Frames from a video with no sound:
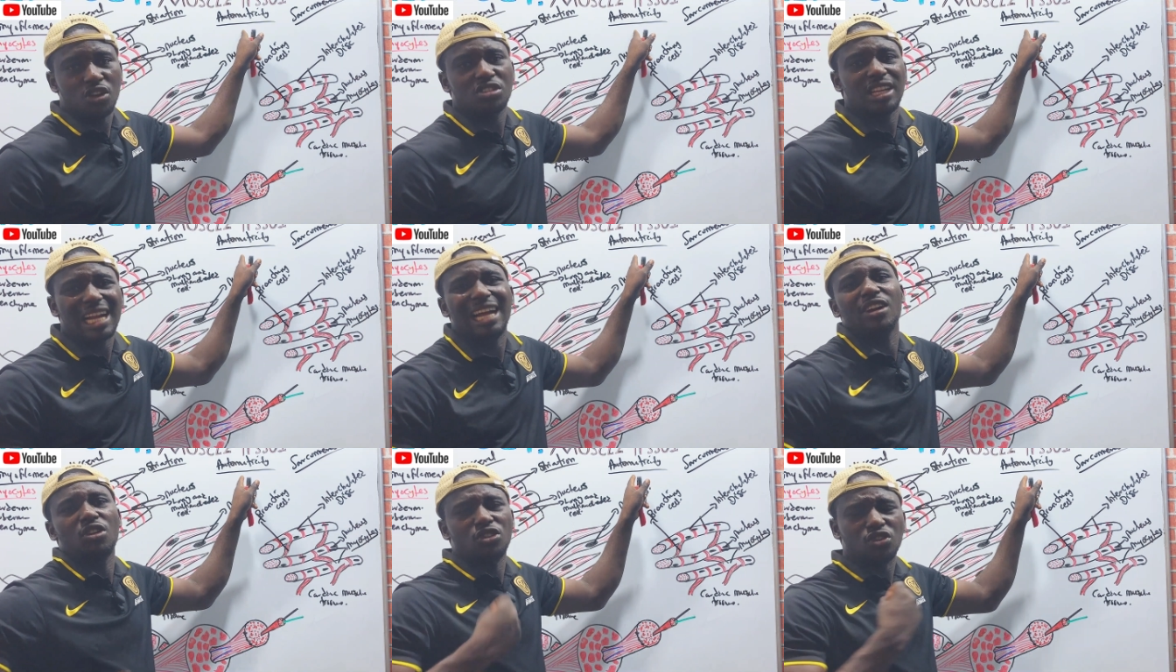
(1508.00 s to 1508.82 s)
because they can
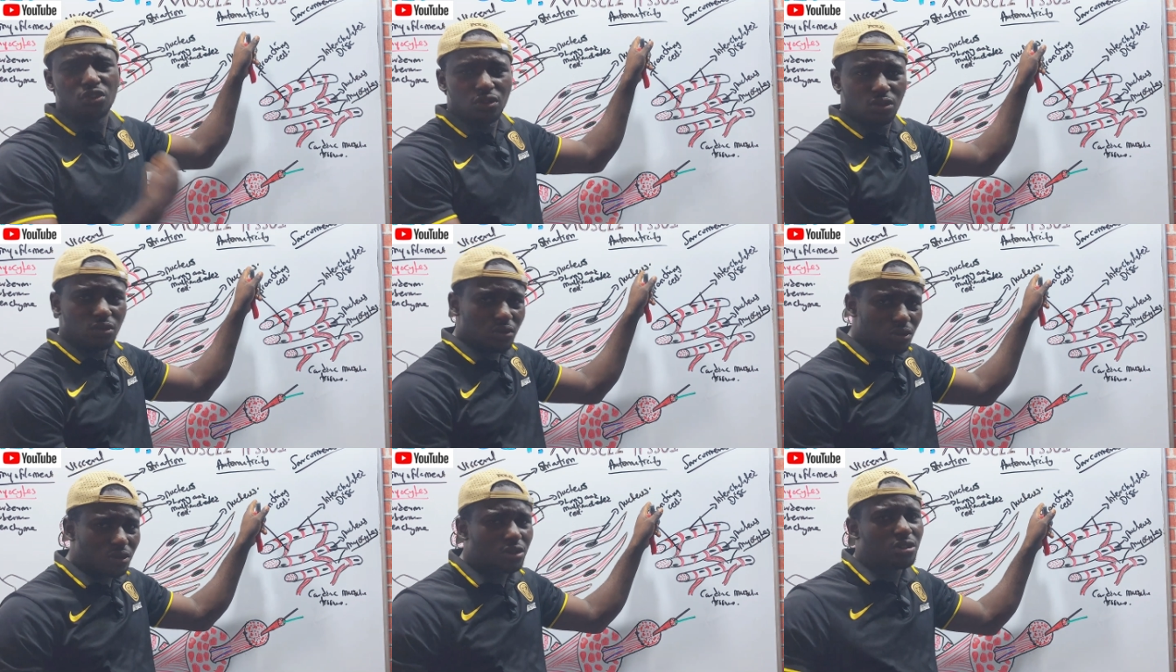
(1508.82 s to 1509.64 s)

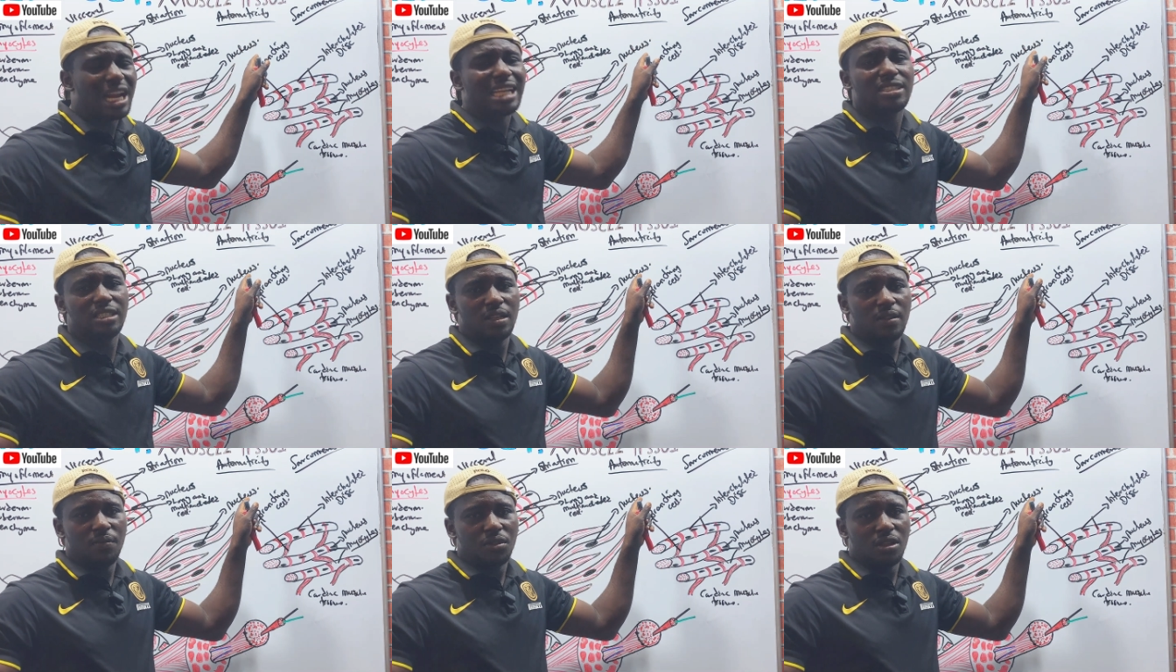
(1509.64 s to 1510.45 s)
contract
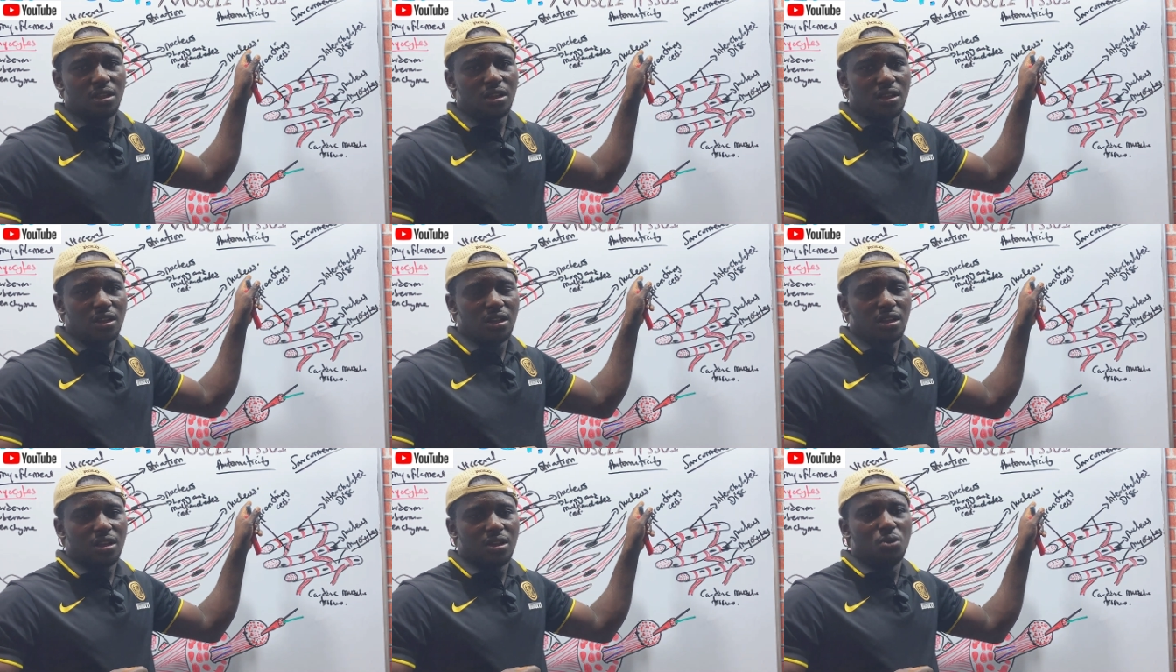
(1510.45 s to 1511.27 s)

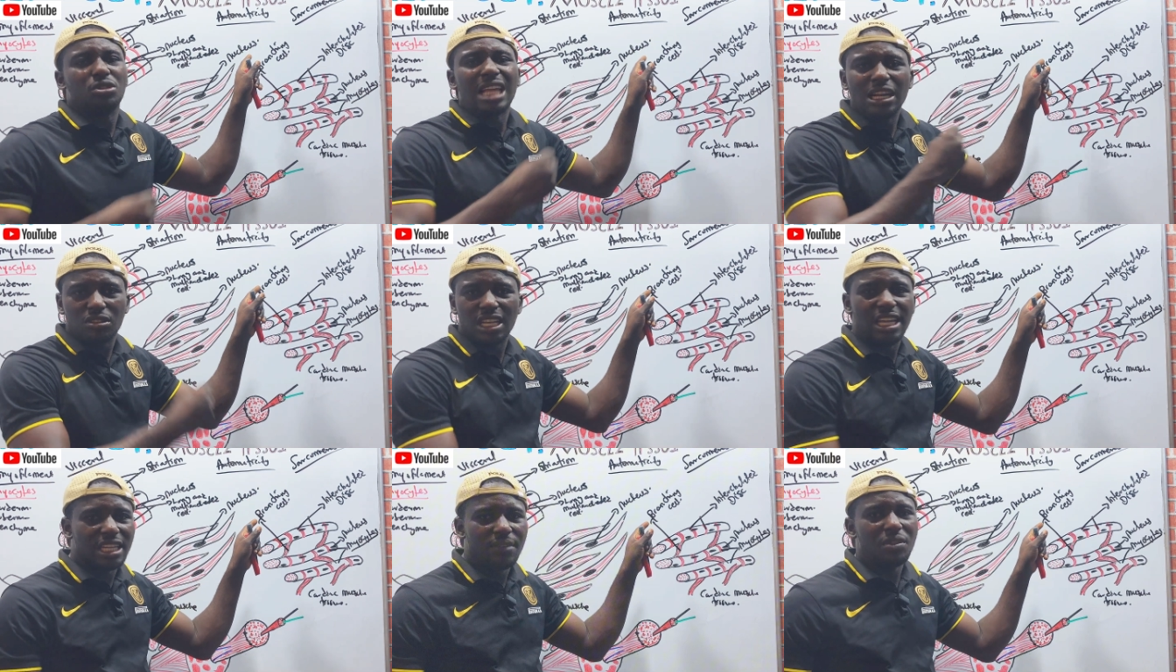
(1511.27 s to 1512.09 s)
without
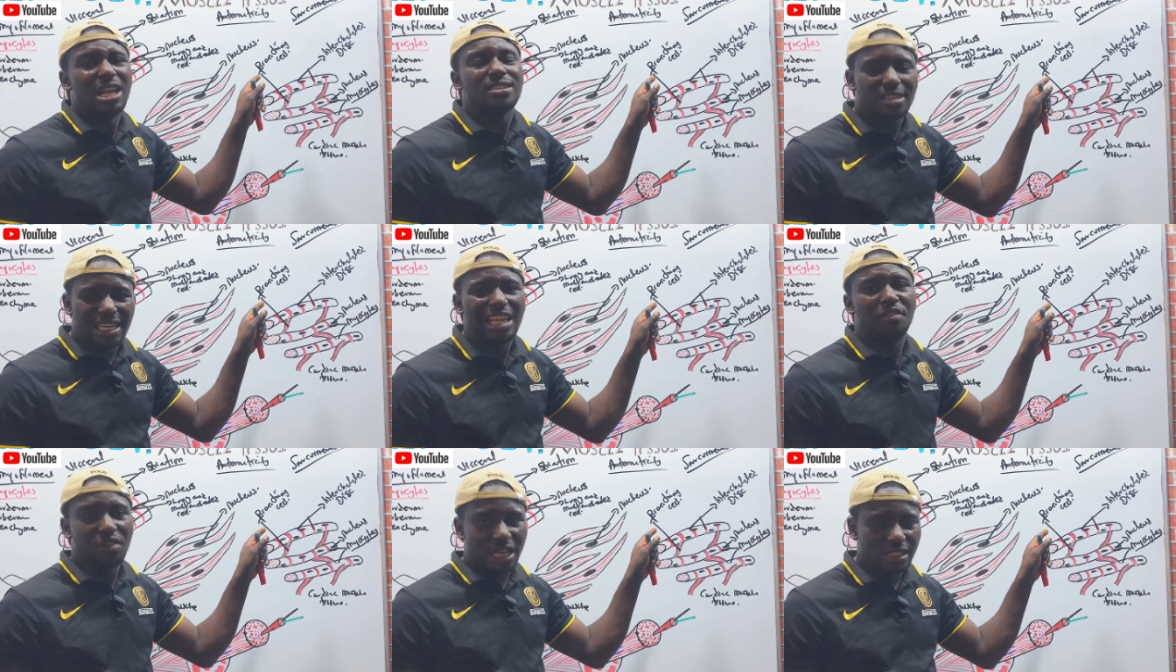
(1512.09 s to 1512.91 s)
any external
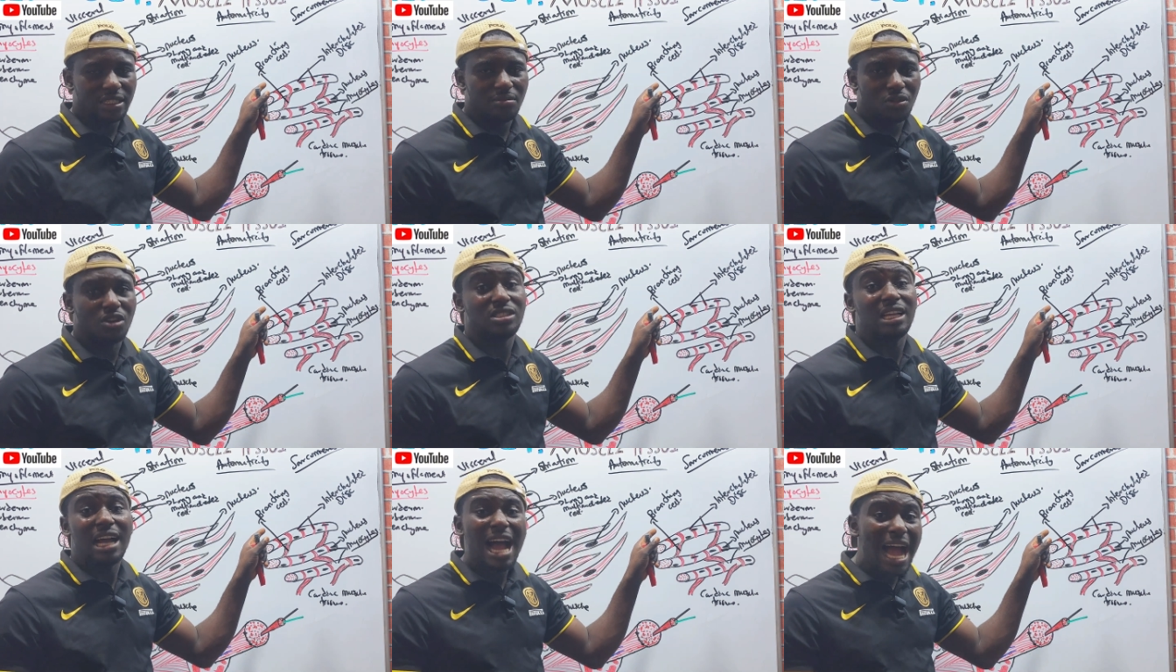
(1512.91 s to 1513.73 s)
influence, because
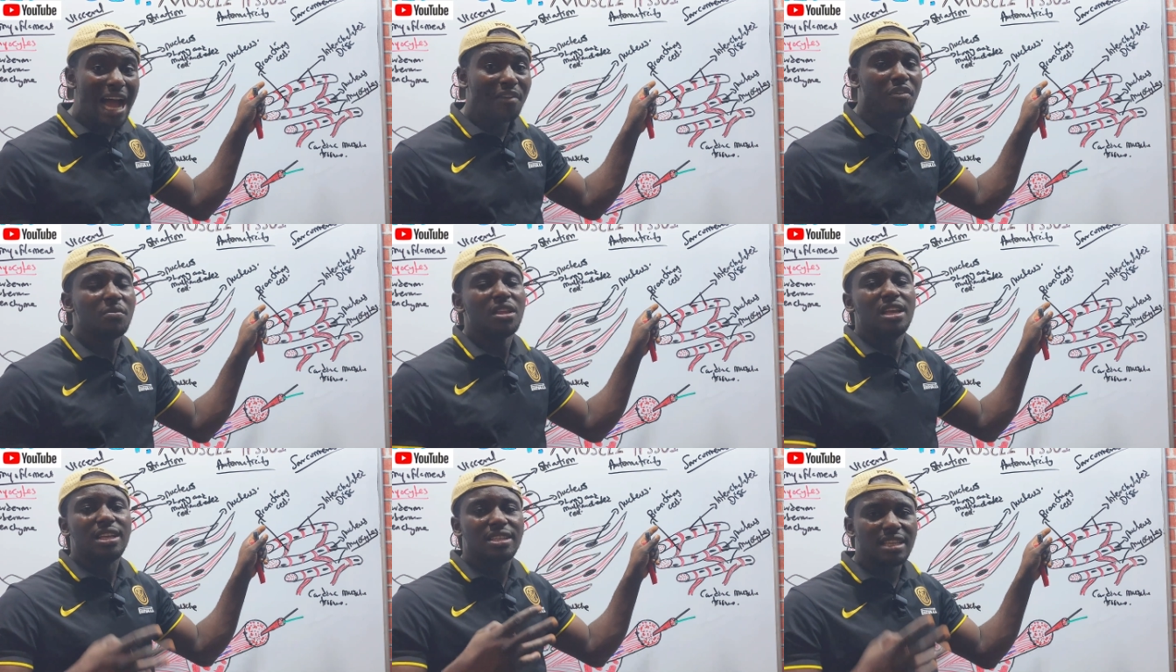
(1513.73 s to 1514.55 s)
they have
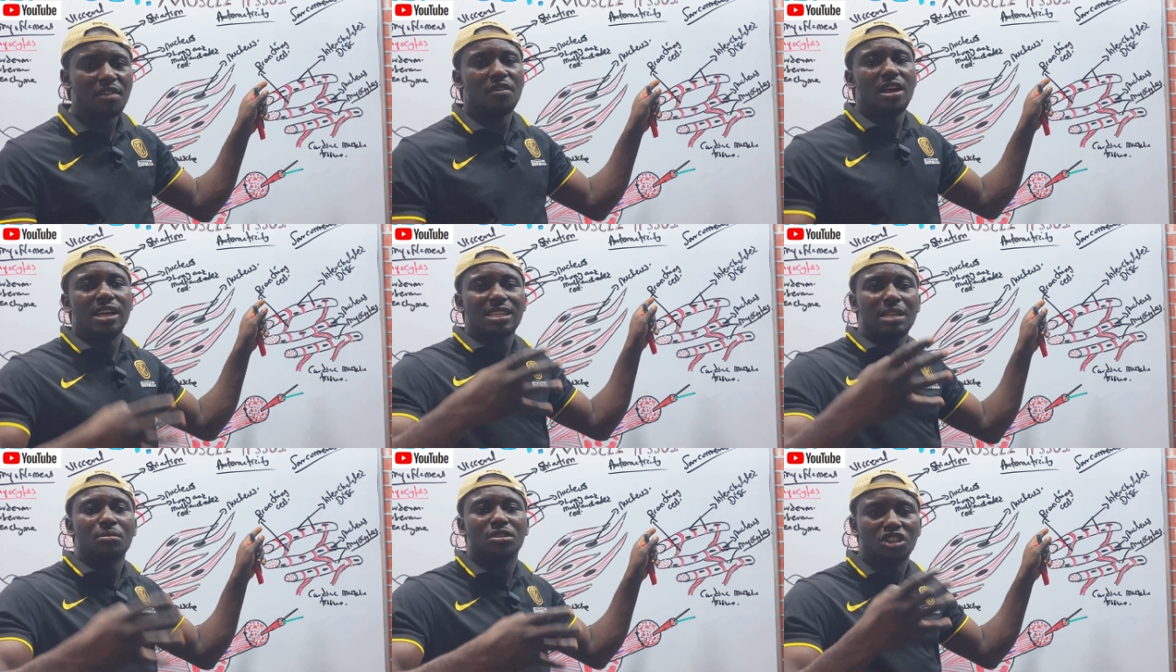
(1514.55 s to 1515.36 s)
a
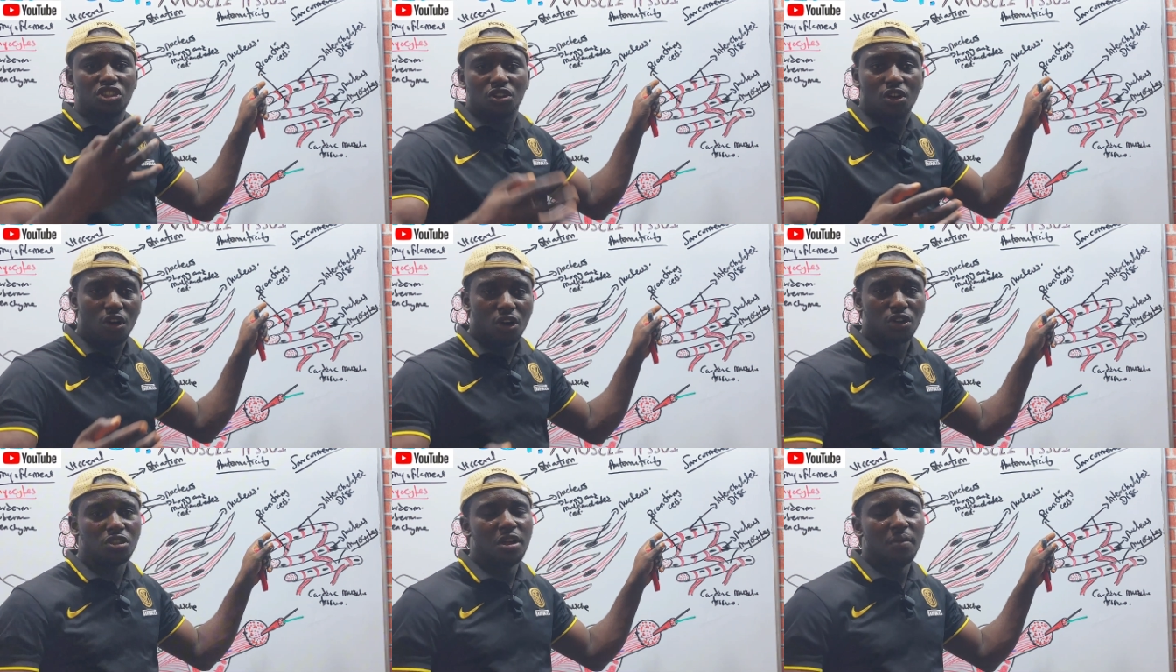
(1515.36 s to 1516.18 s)
self-excitable tissue
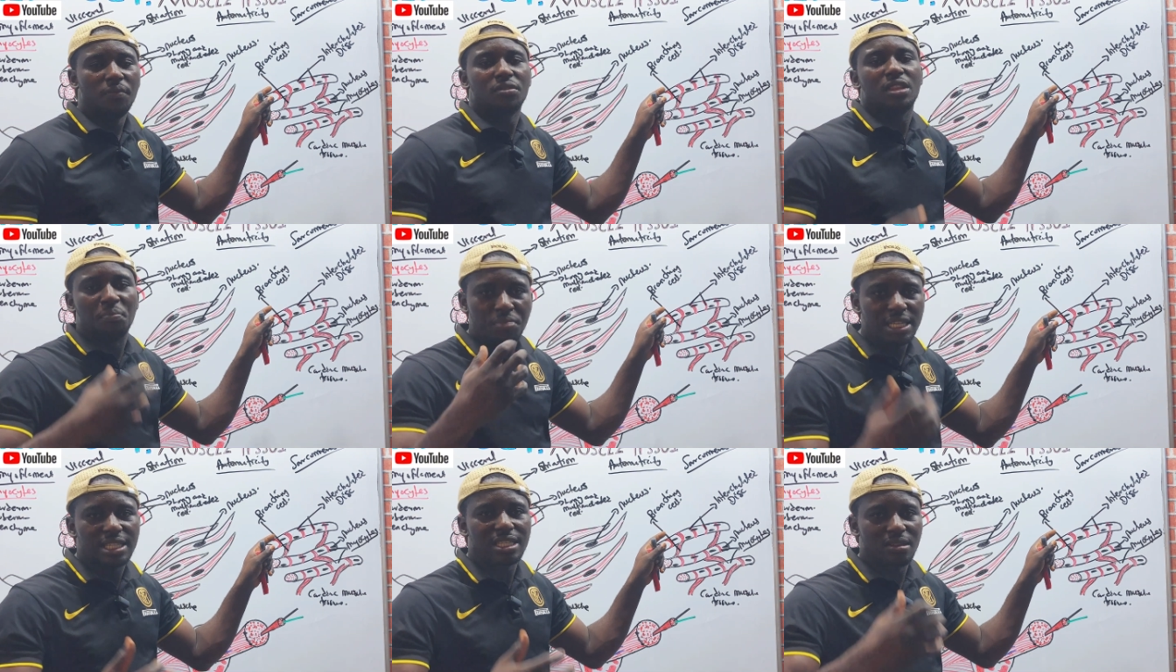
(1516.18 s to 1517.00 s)
called a
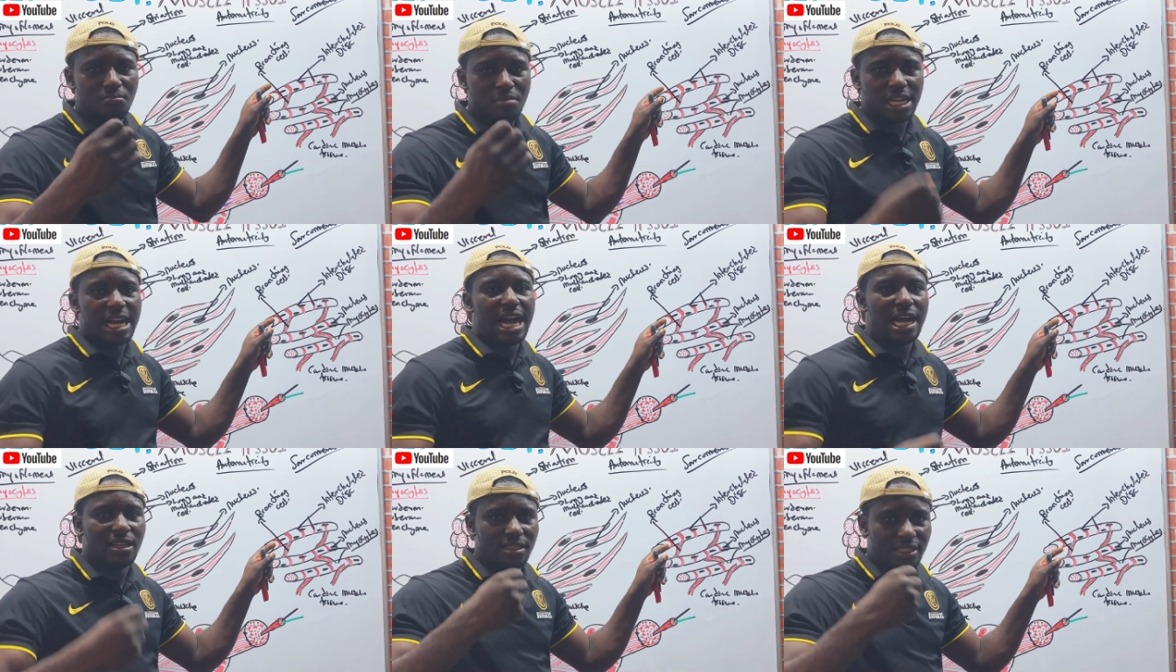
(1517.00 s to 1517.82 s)

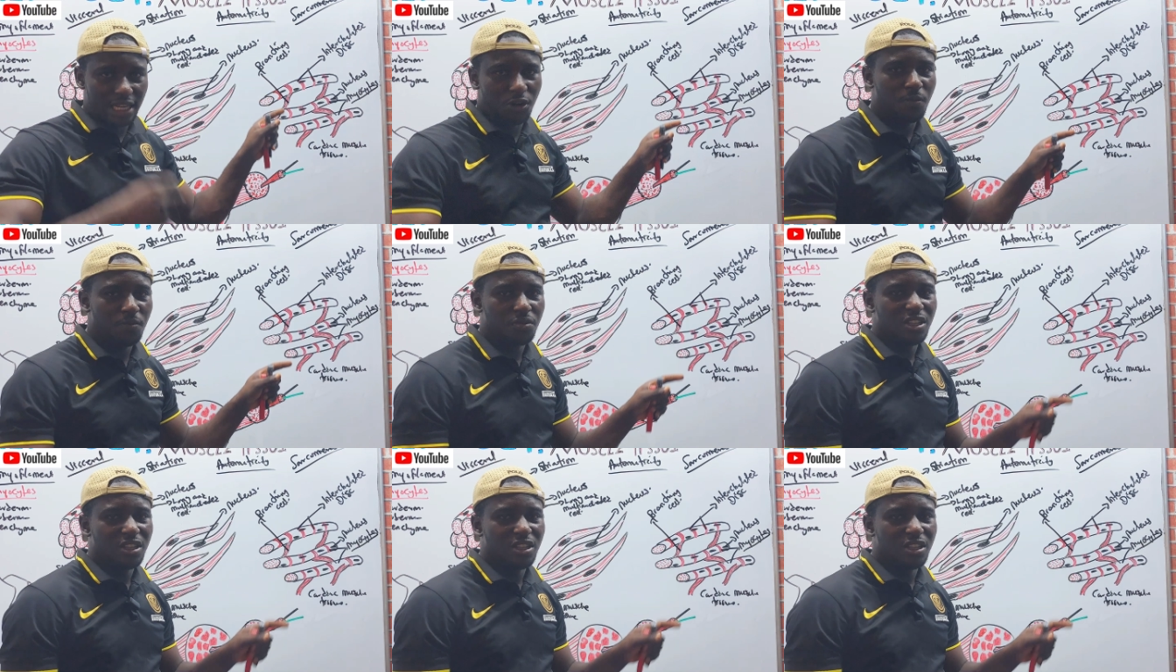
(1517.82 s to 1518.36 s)
peacemaker cell.